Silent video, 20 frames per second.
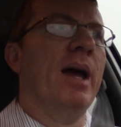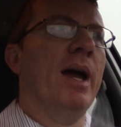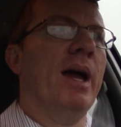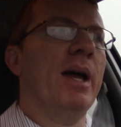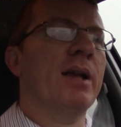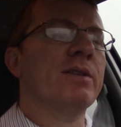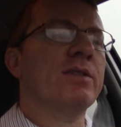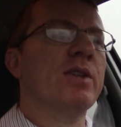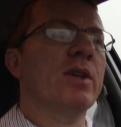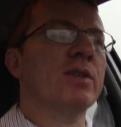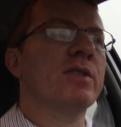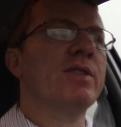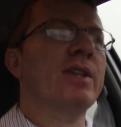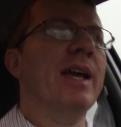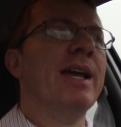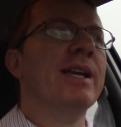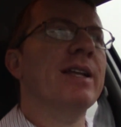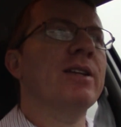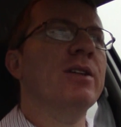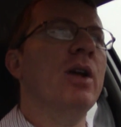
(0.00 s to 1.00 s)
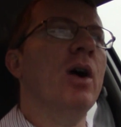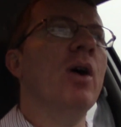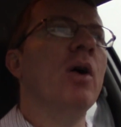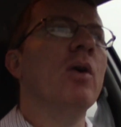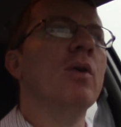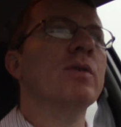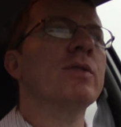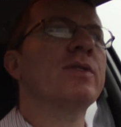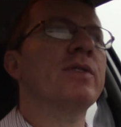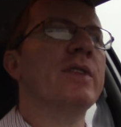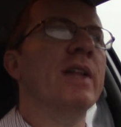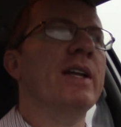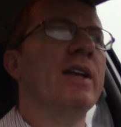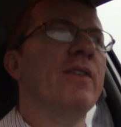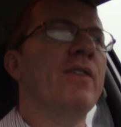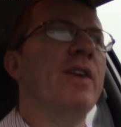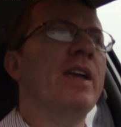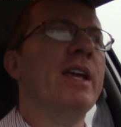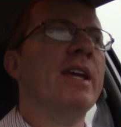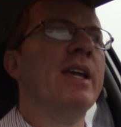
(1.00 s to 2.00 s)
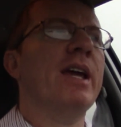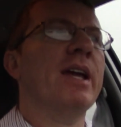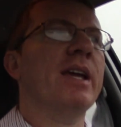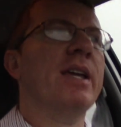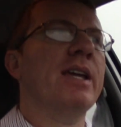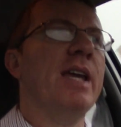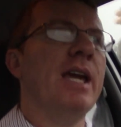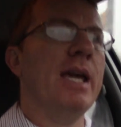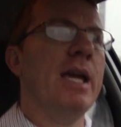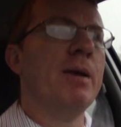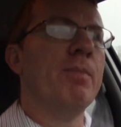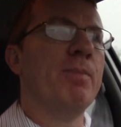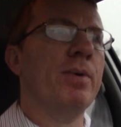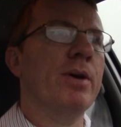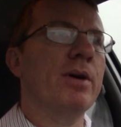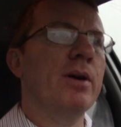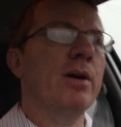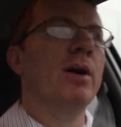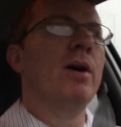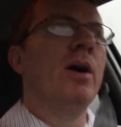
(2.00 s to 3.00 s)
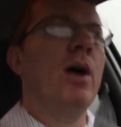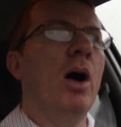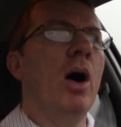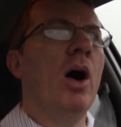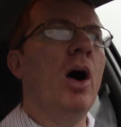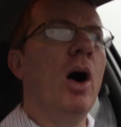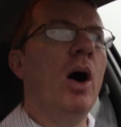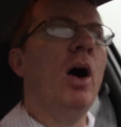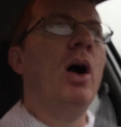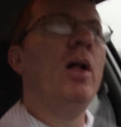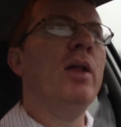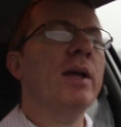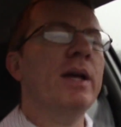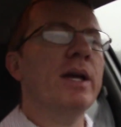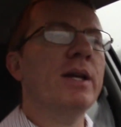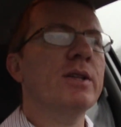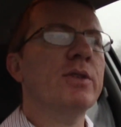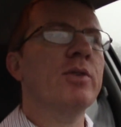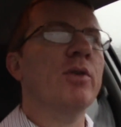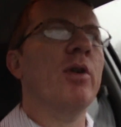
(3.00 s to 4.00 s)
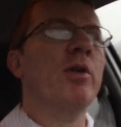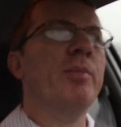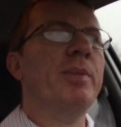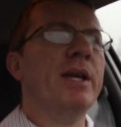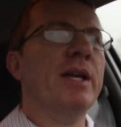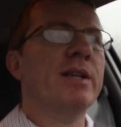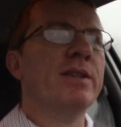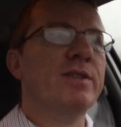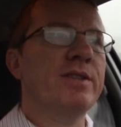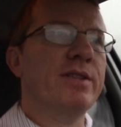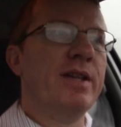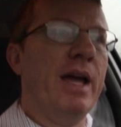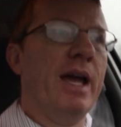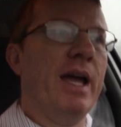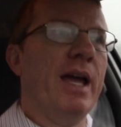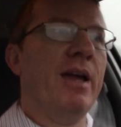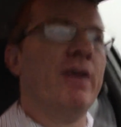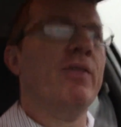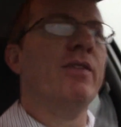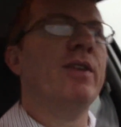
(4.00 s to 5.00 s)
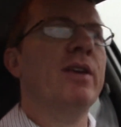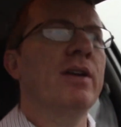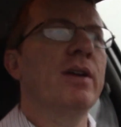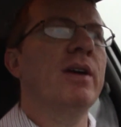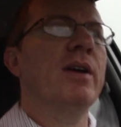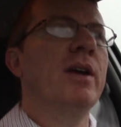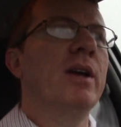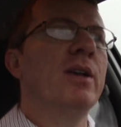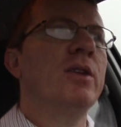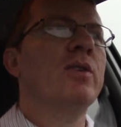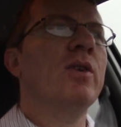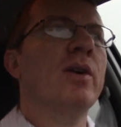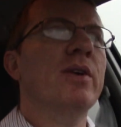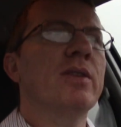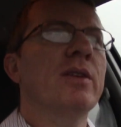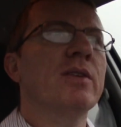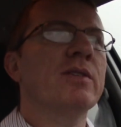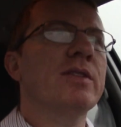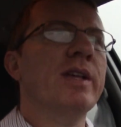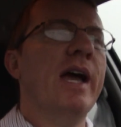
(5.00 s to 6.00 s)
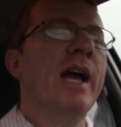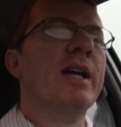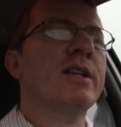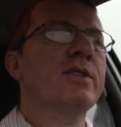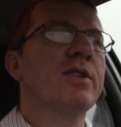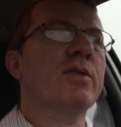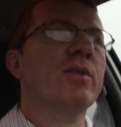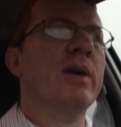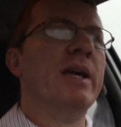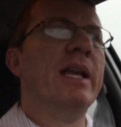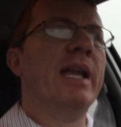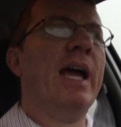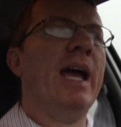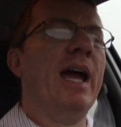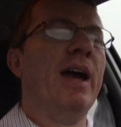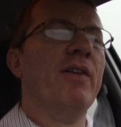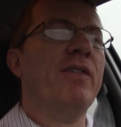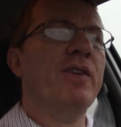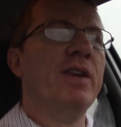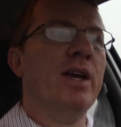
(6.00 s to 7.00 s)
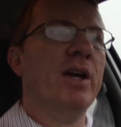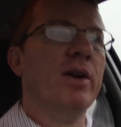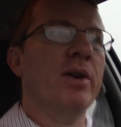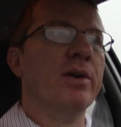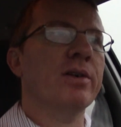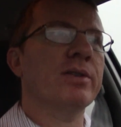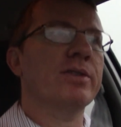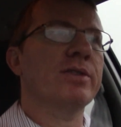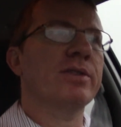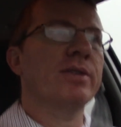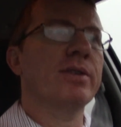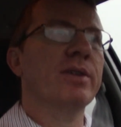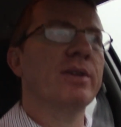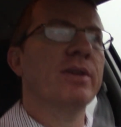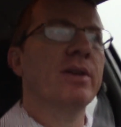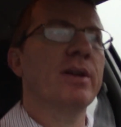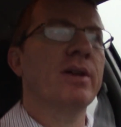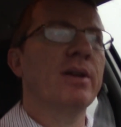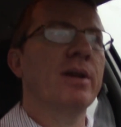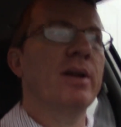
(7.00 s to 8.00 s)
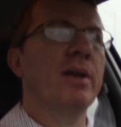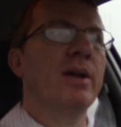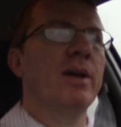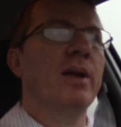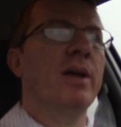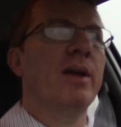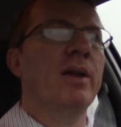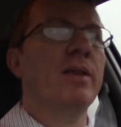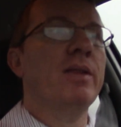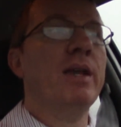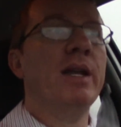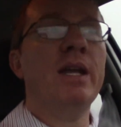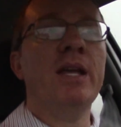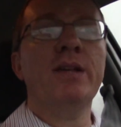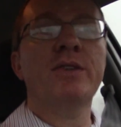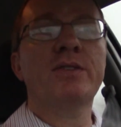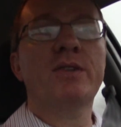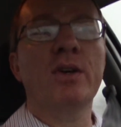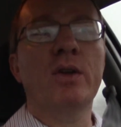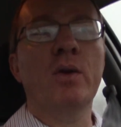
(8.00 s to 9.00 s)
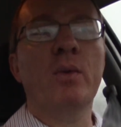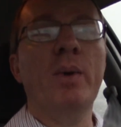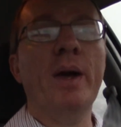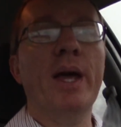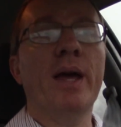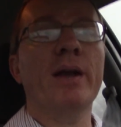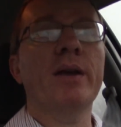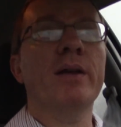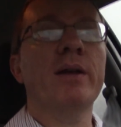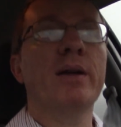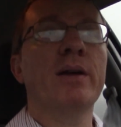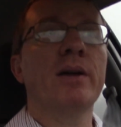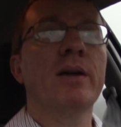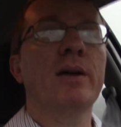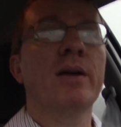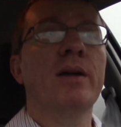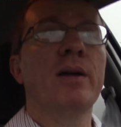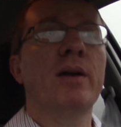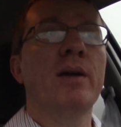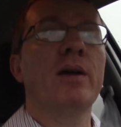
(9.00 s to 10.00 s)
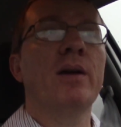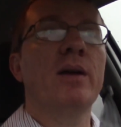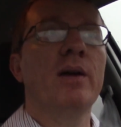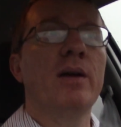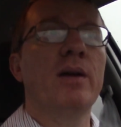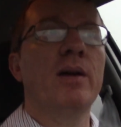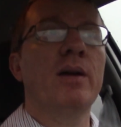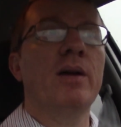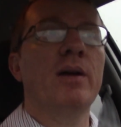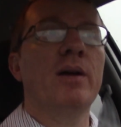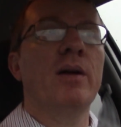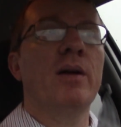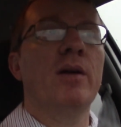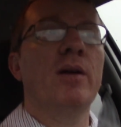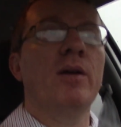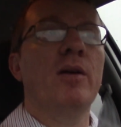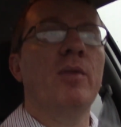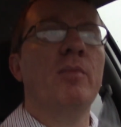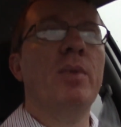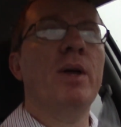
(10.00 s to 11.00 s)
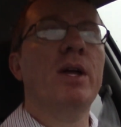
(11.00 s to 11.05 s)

And so Satan knows that if he can keep all Israel being saved during those last three and a half years, then he's going to win.